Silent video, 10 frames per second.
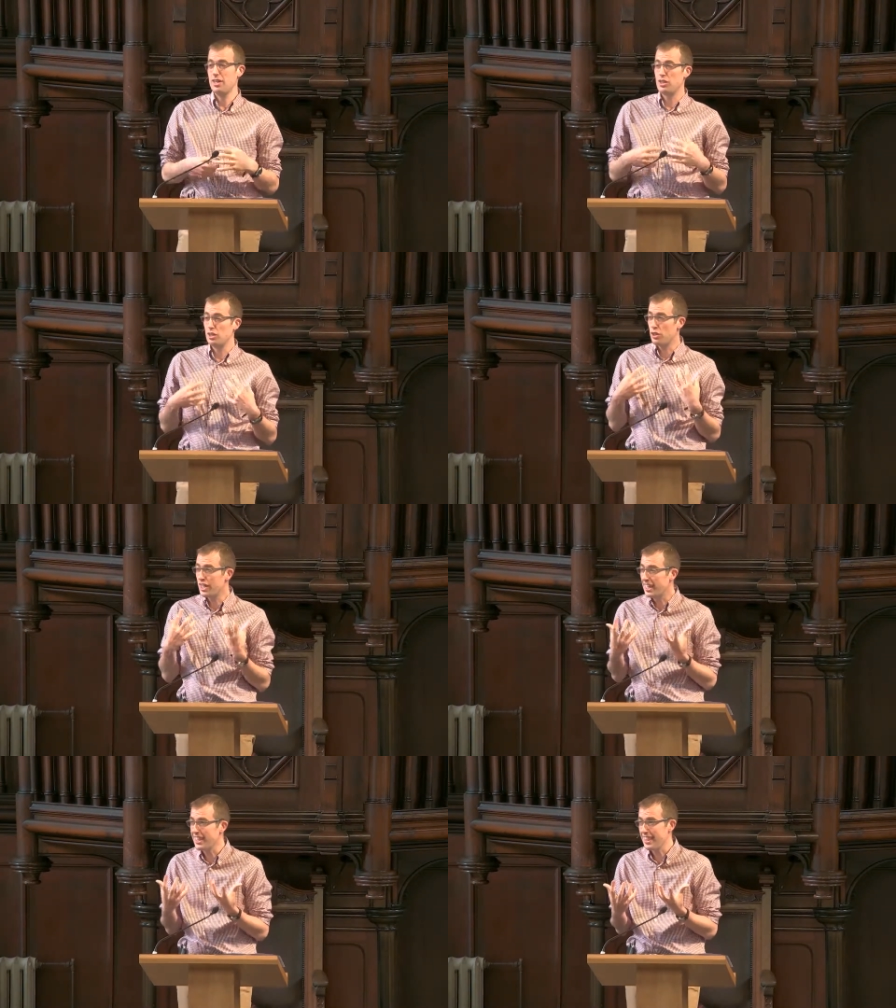you
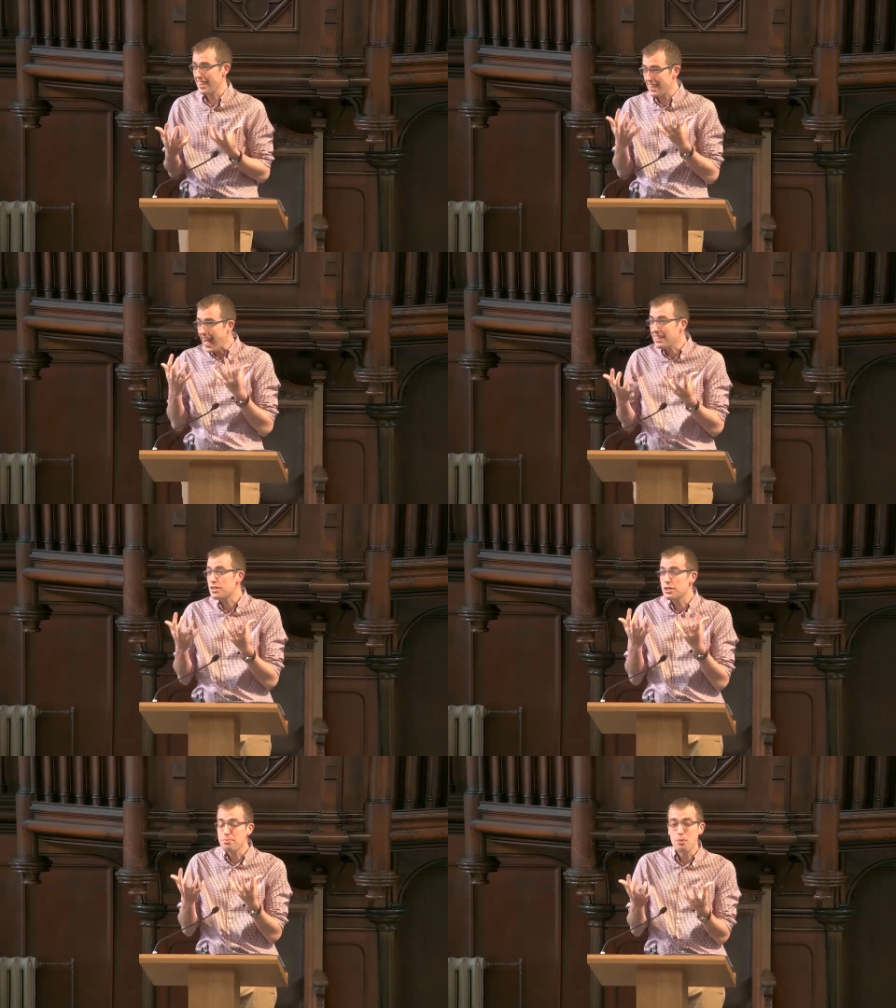think
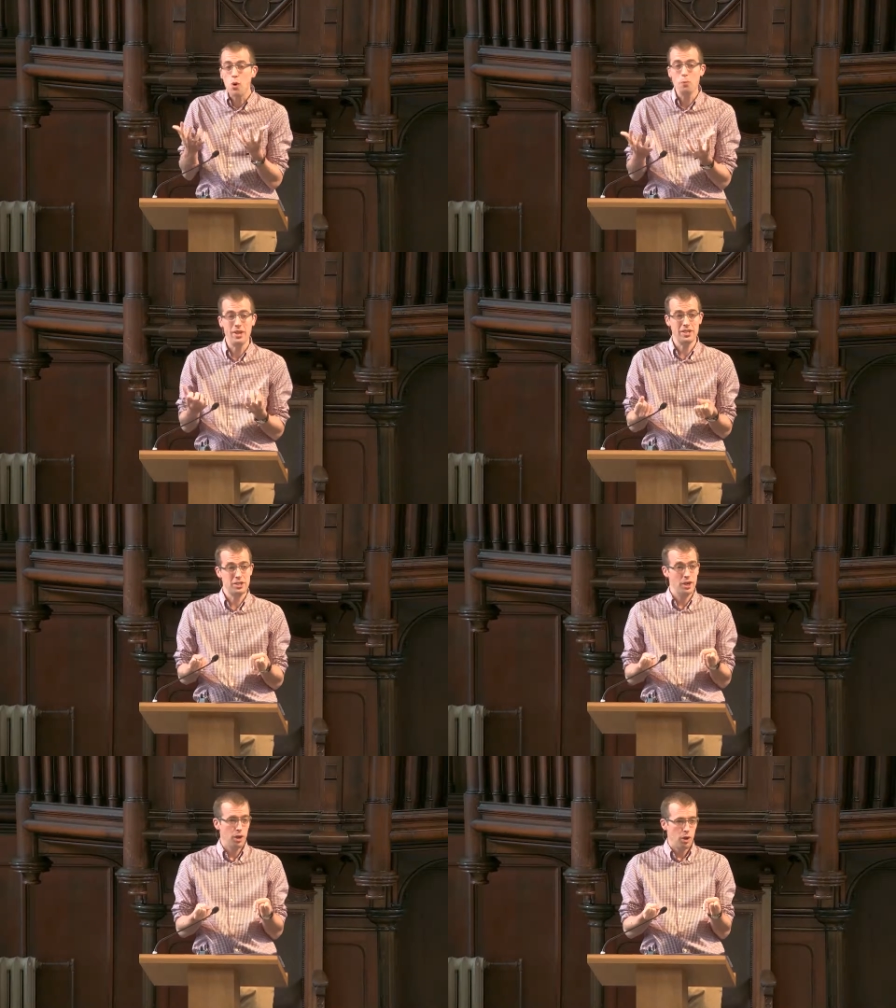that's the
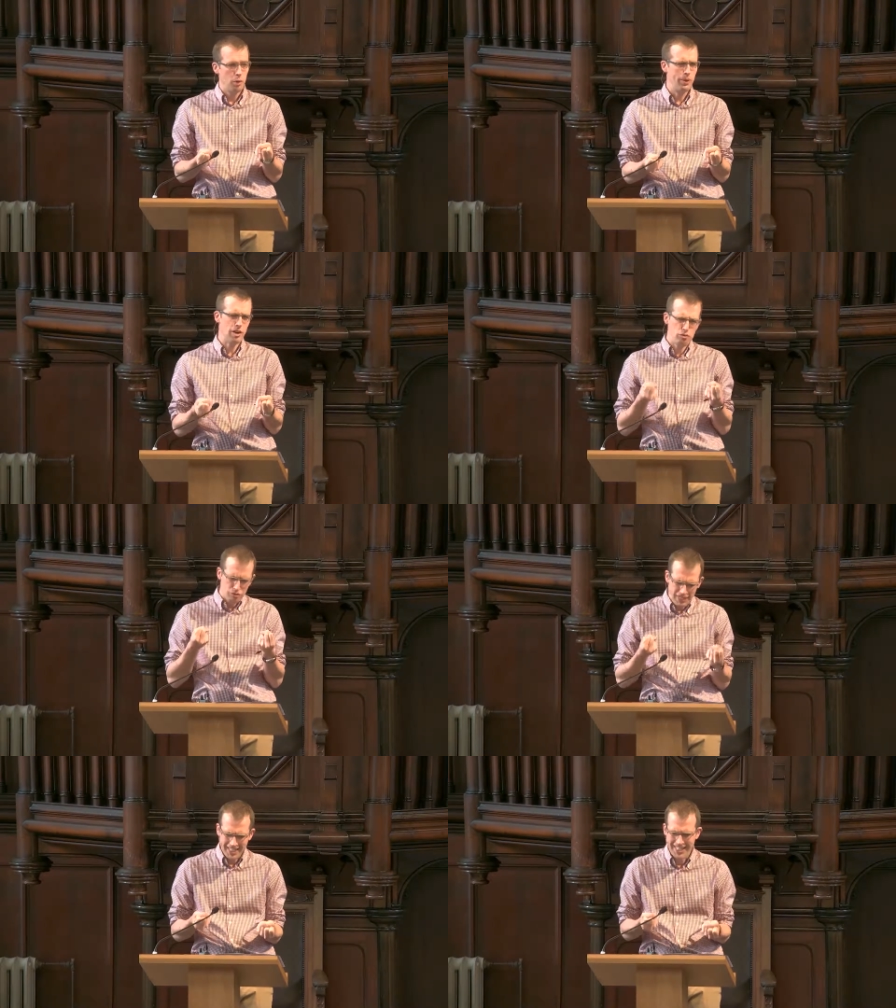moment when I
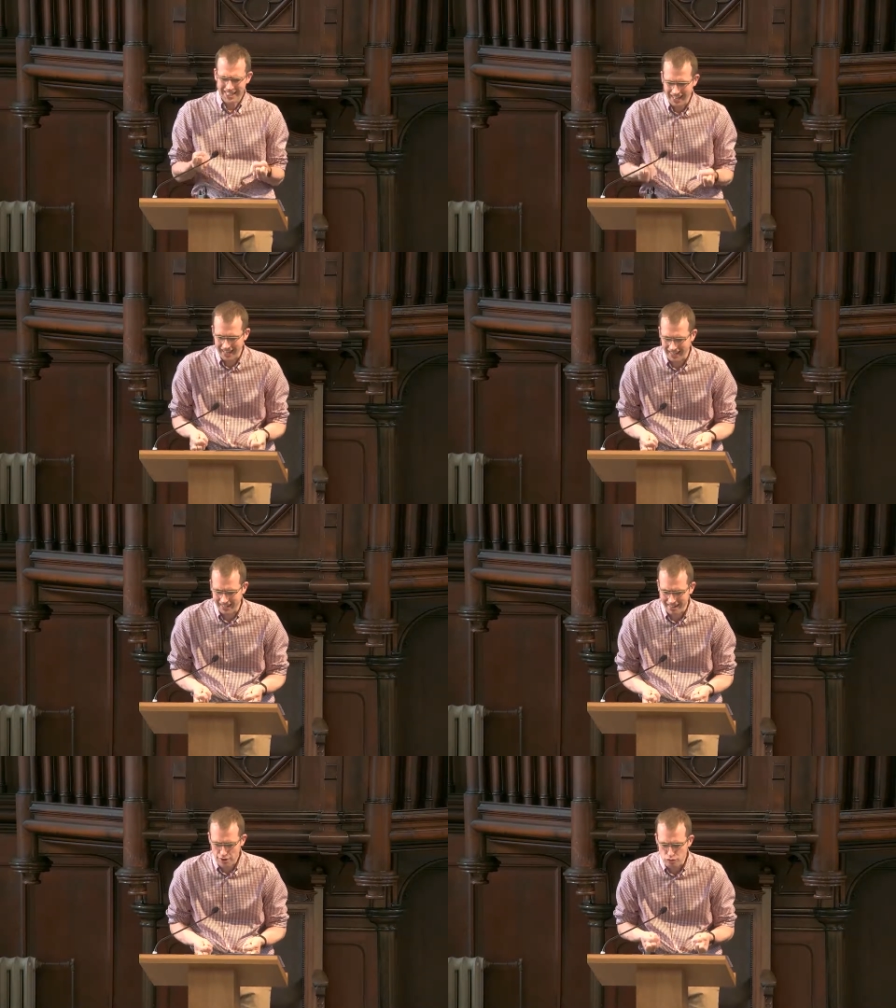really
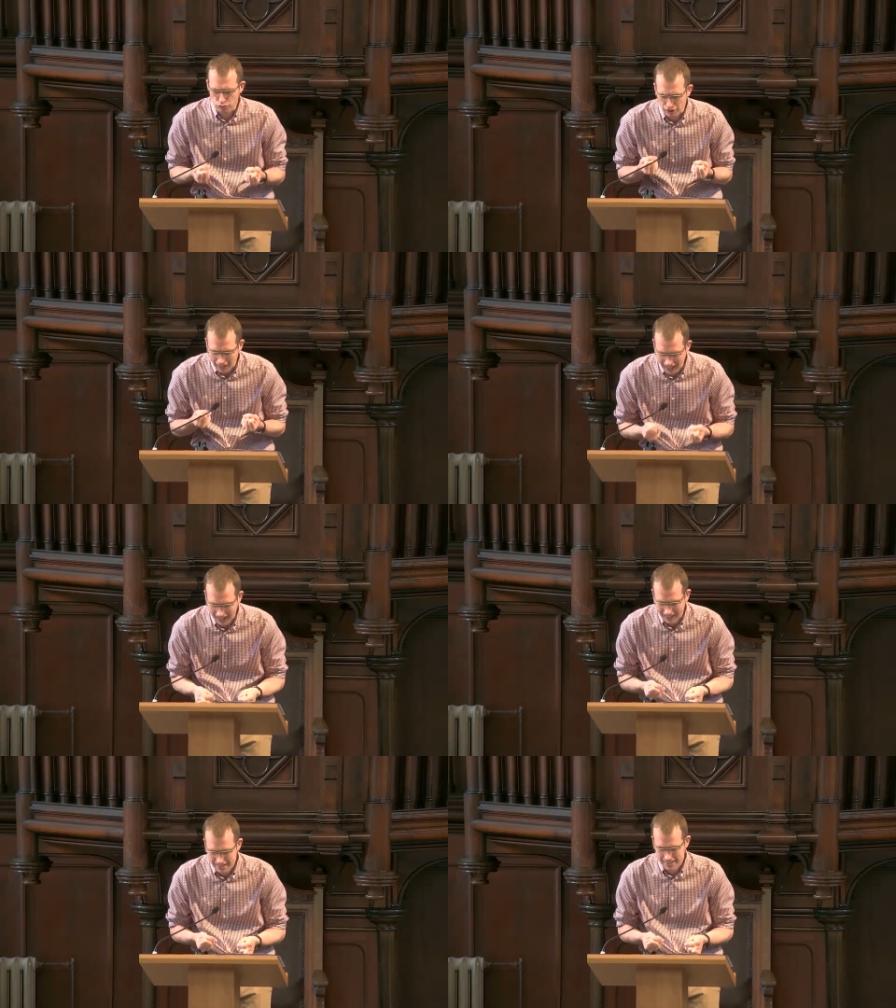can
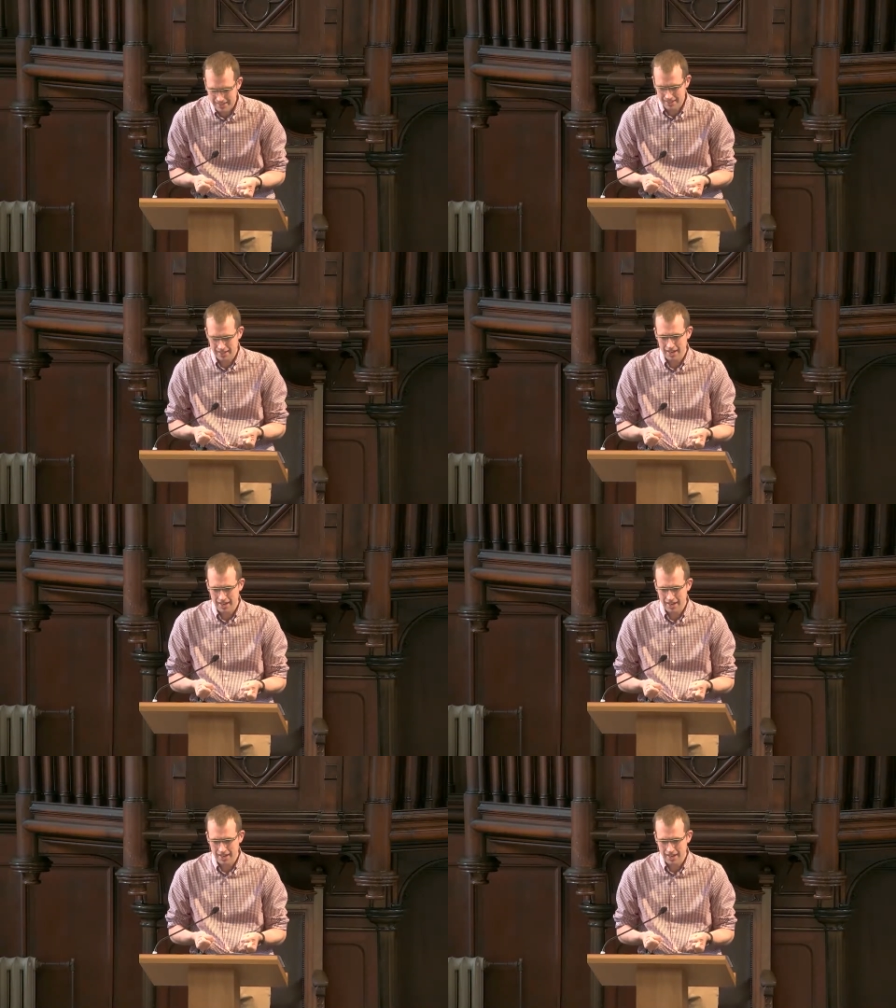relax.